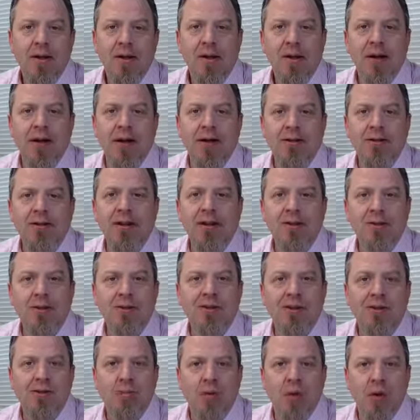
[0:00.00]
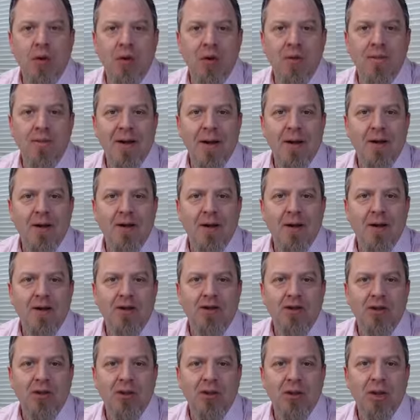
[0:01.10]
And I think what's important about
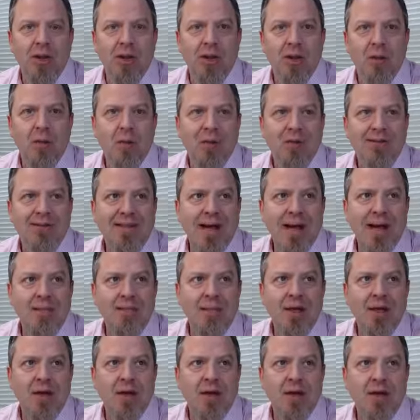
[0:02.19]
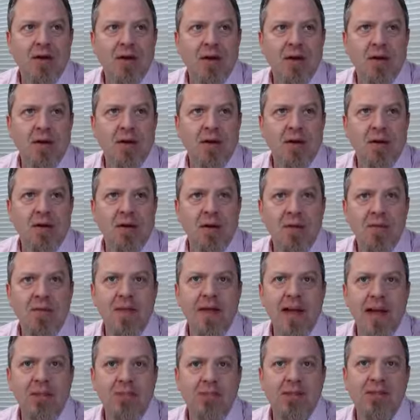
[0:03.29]
understanding what's happening on
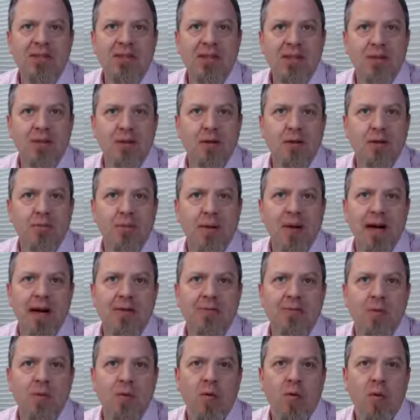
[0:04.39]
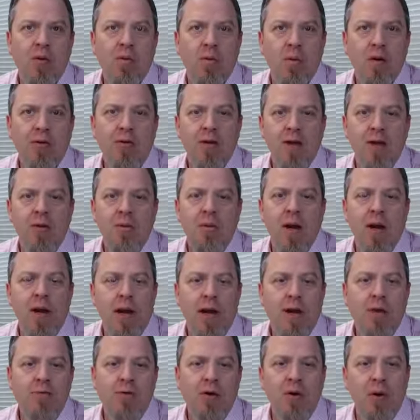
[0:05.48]
that particular platform, whether you
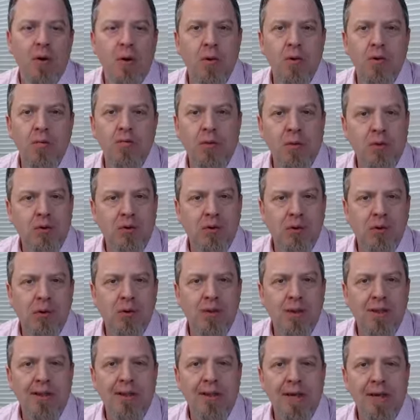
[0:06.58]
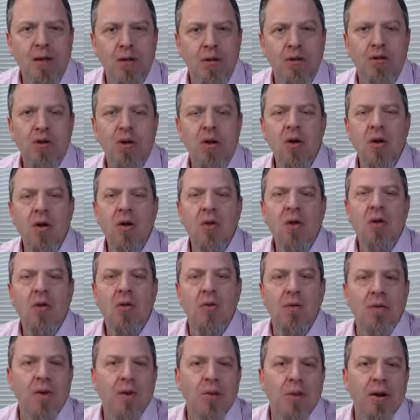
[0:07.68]
have your own personal account
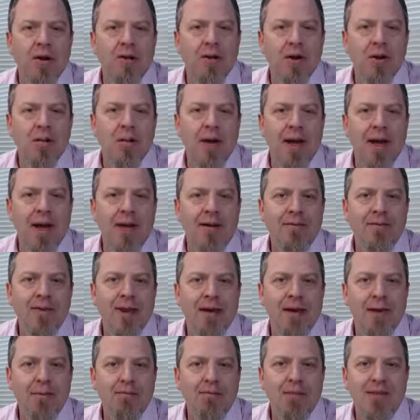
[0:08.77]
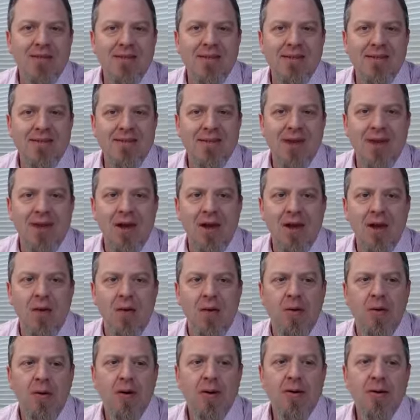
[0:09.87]
or whether you have a business
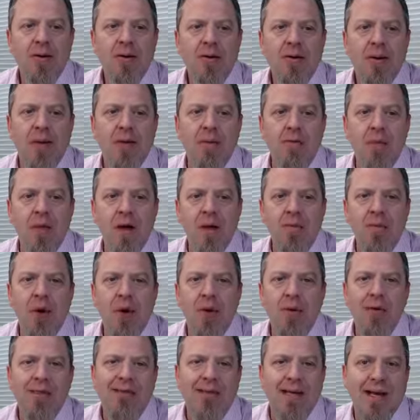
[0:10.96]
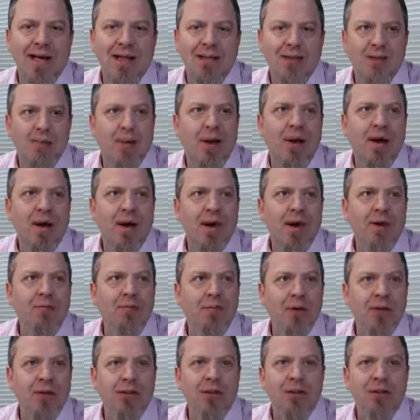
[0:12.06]
account, I'm always asked by
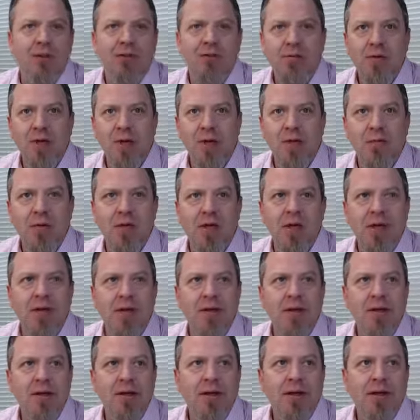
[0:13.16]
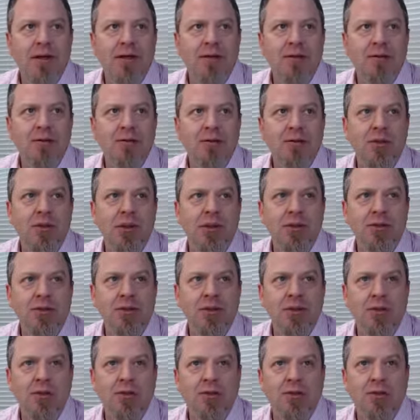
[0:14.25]
friends and family and
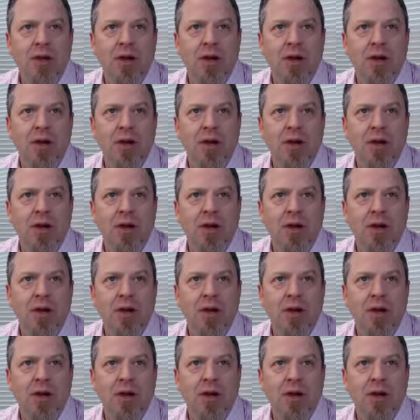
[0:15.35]
just